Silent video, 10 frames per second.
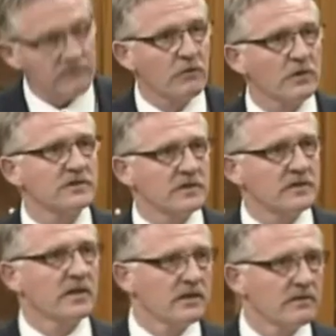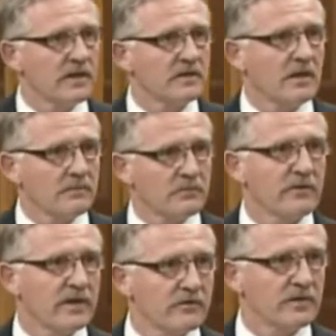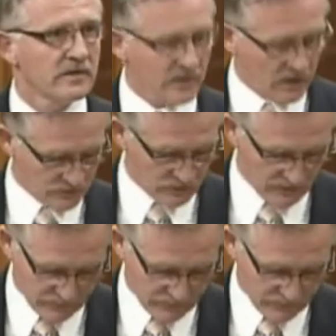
unfortunate to hear that type of rhetoric in the House,